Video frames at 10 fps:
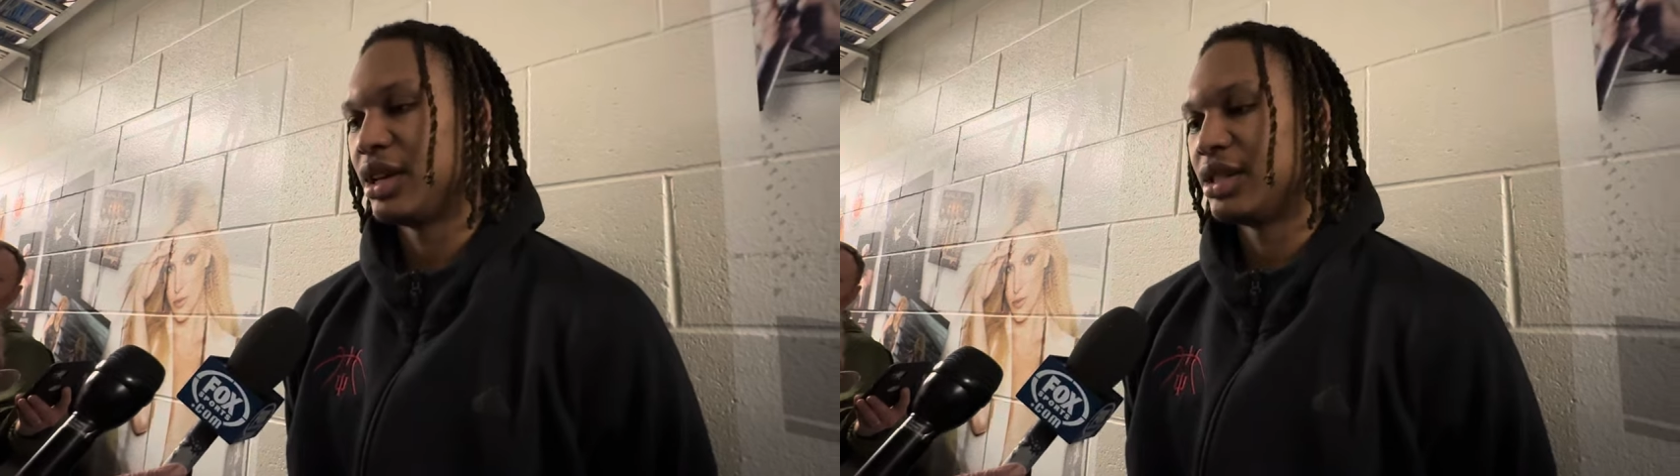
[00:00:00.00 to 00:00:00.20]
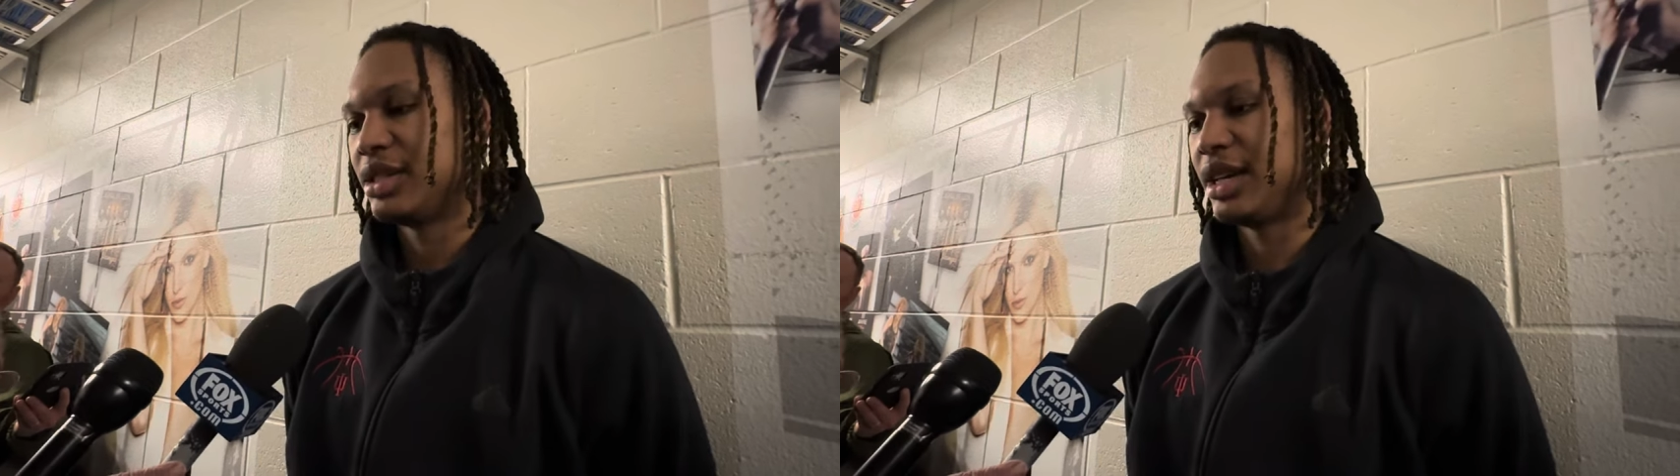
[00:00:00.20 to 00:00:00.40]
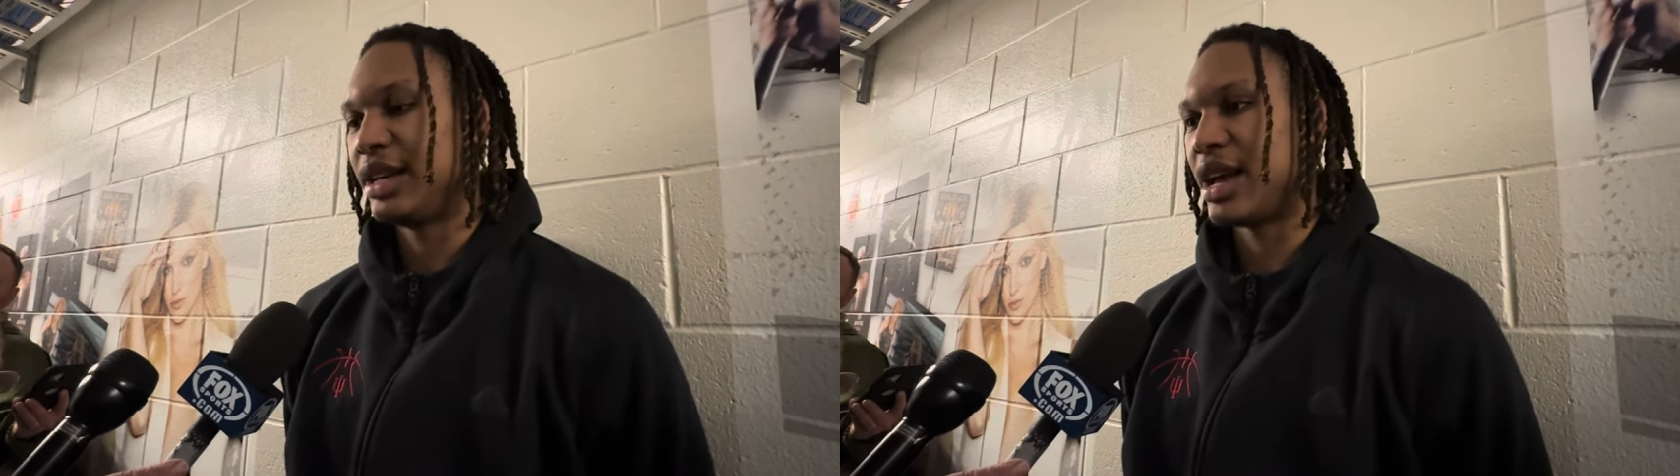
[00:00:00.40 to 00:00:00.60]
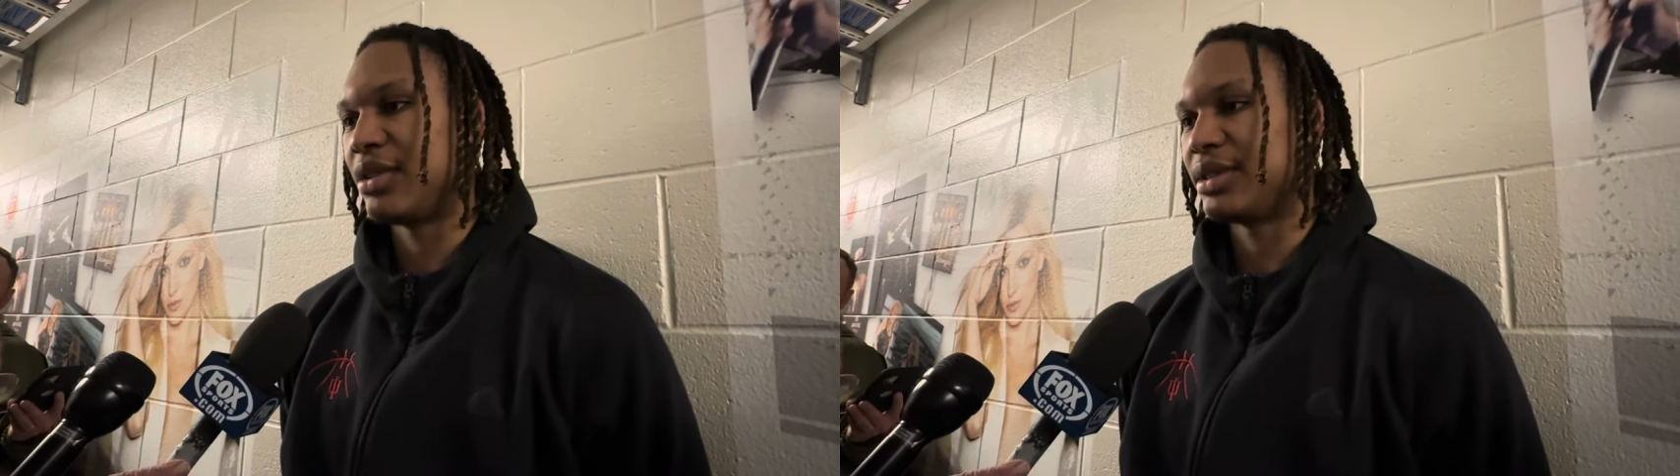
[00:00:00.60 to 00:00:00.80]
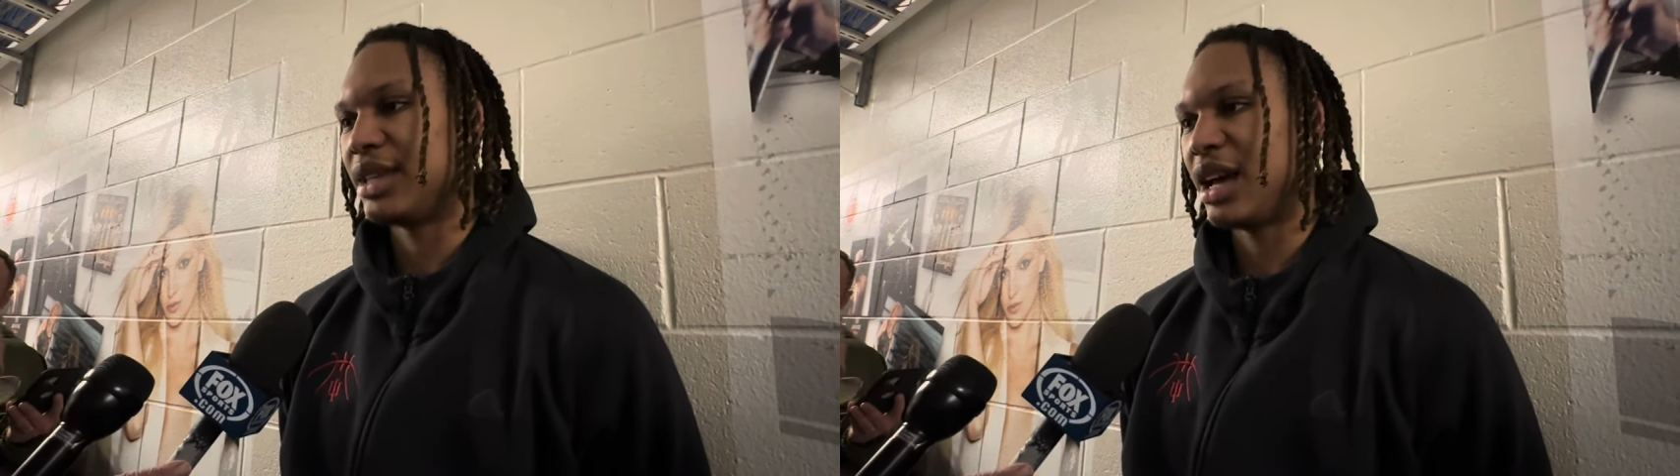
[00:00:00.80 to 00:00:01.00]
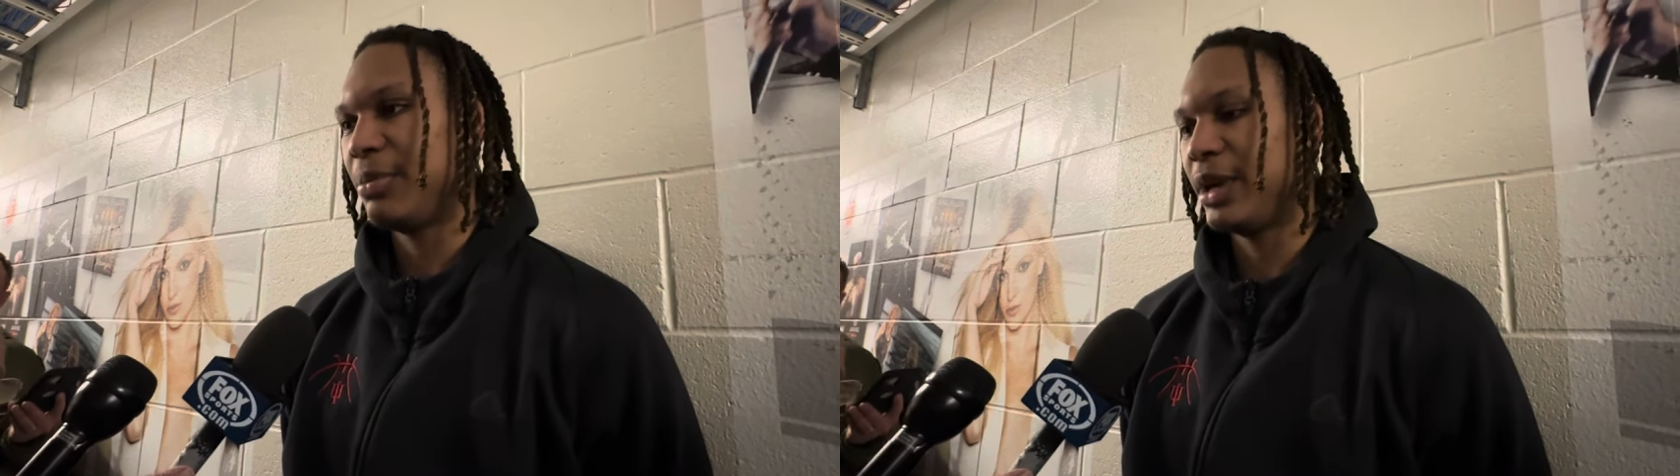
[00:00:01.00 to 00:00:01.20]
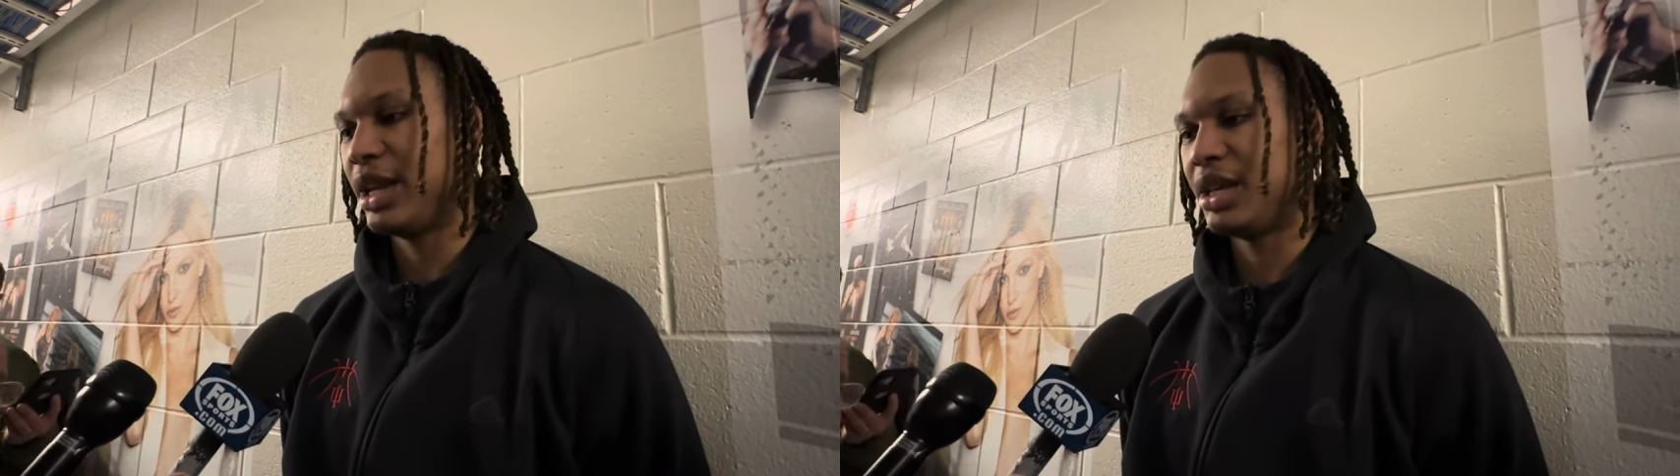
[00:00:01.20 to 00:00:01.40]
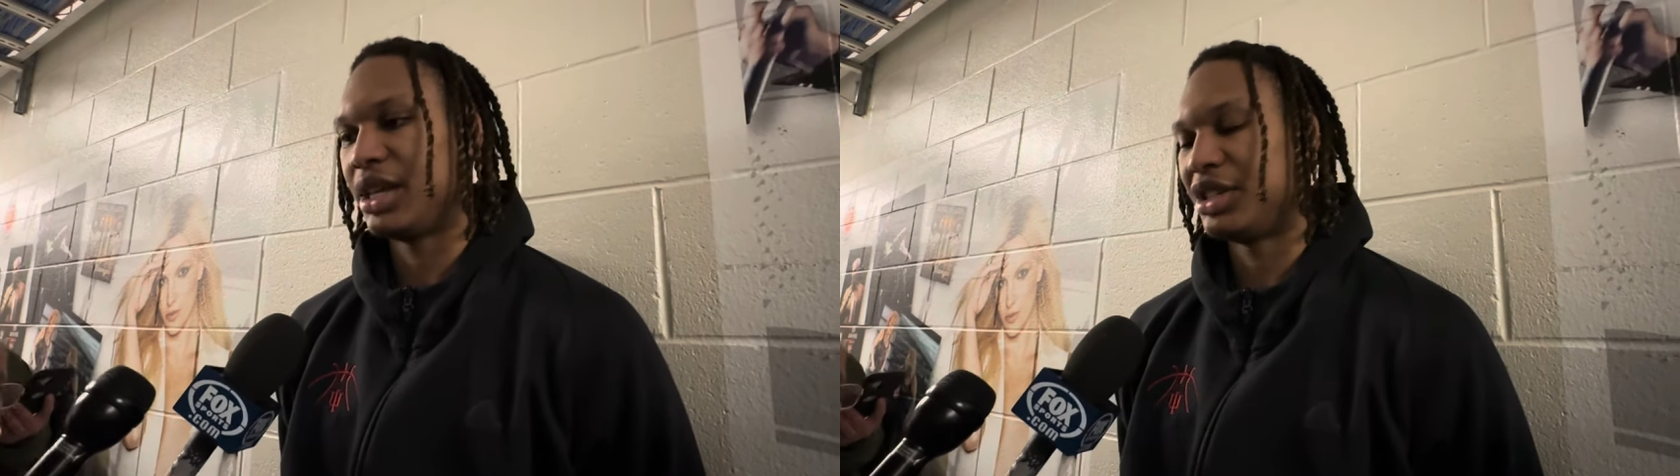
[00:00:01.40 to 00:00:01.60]
sitting down, stopping,
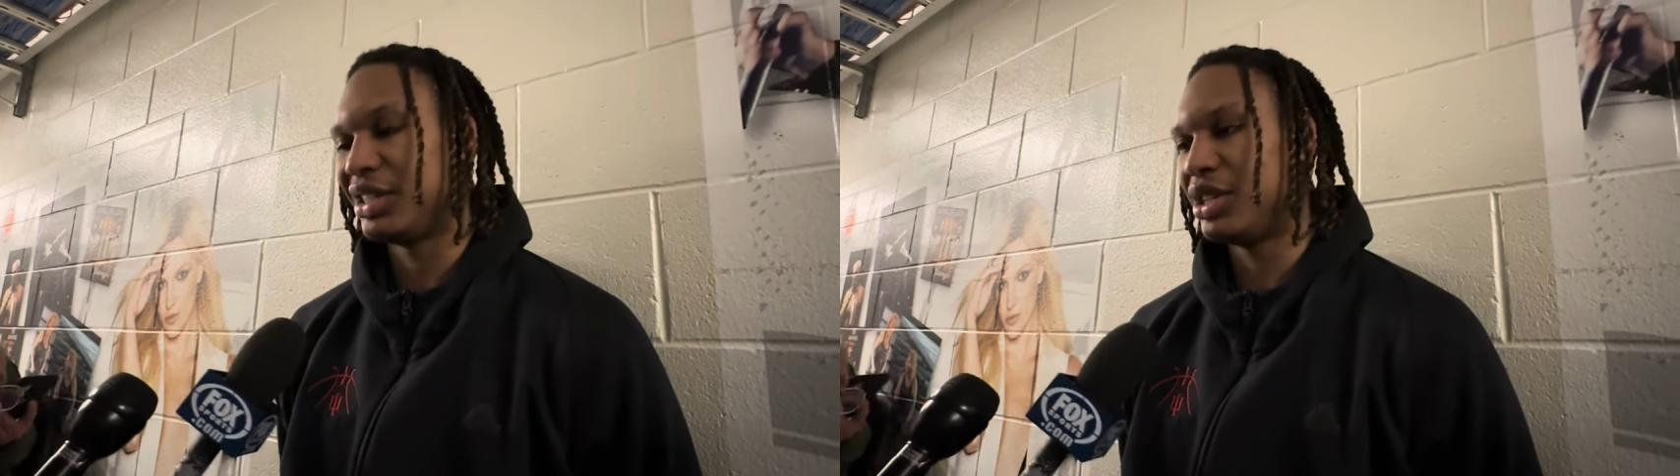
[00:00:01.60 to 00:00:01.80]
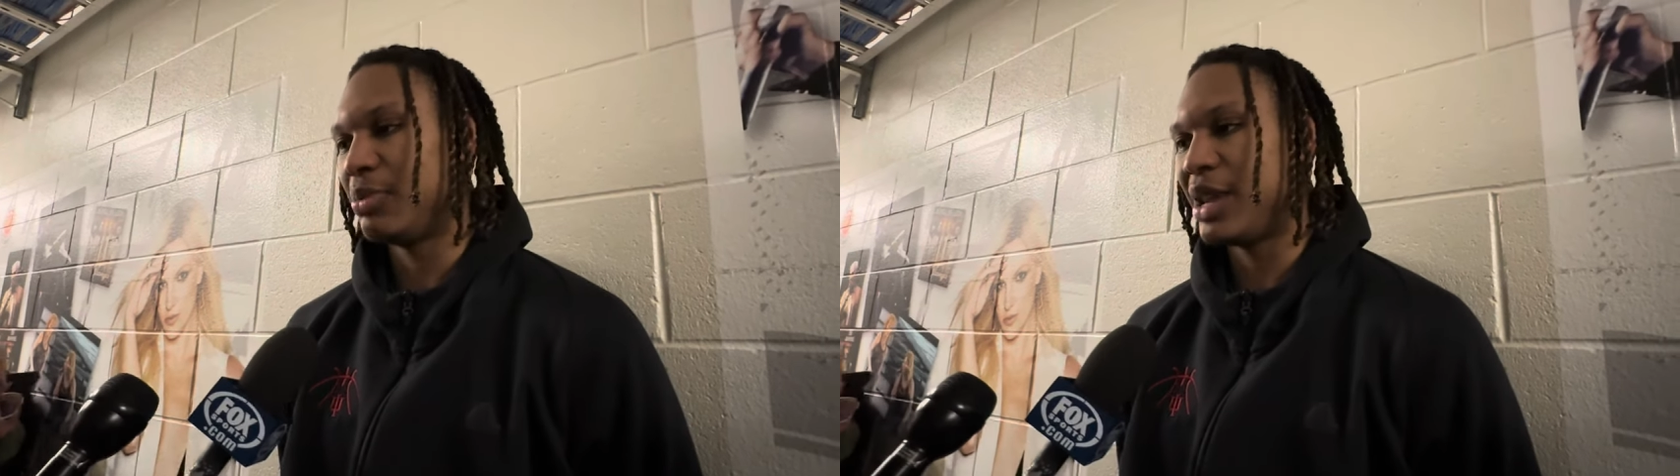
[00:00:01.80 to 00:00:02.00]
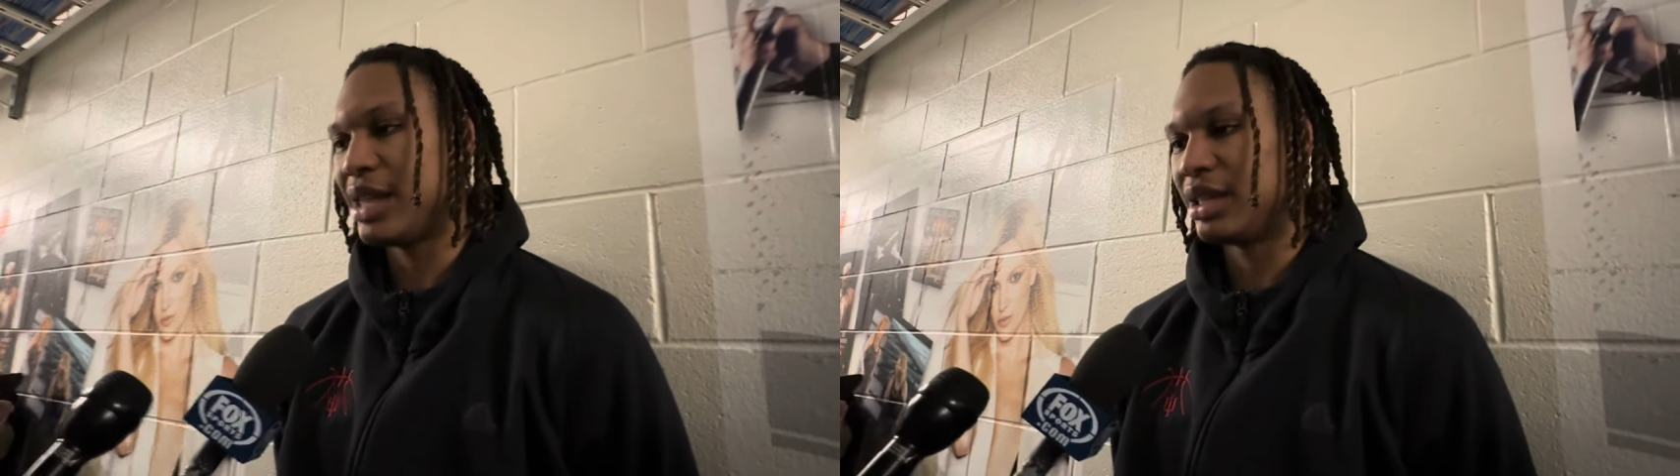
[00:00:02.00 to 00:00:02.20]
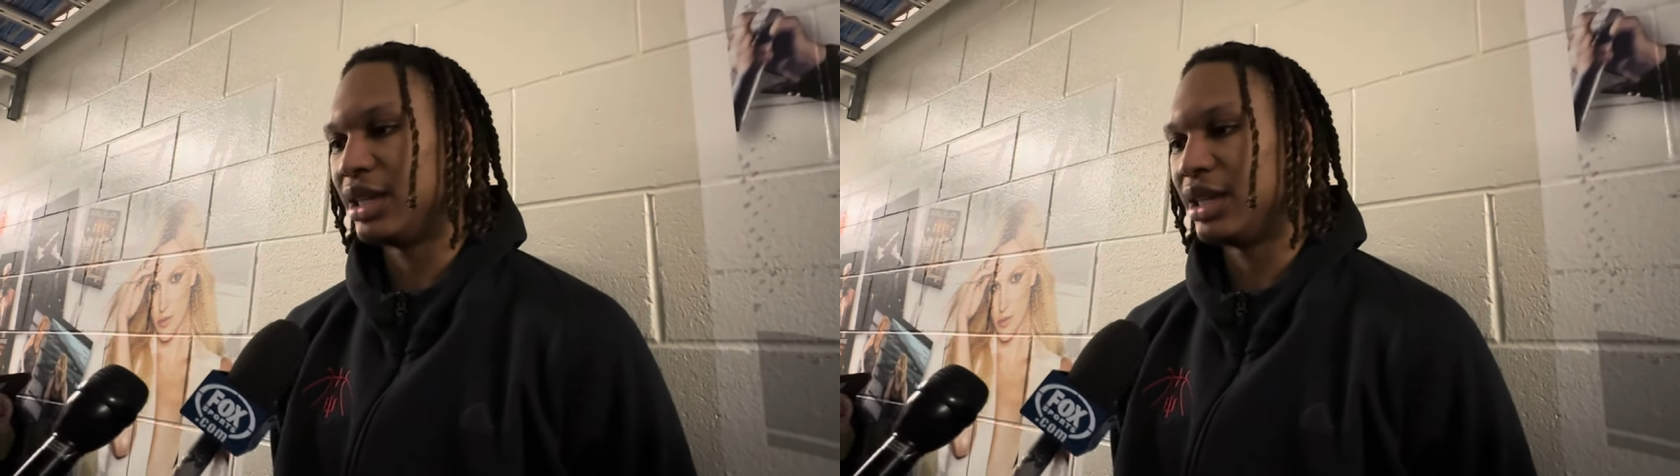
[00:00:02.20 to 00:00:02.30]
and then just chipping at the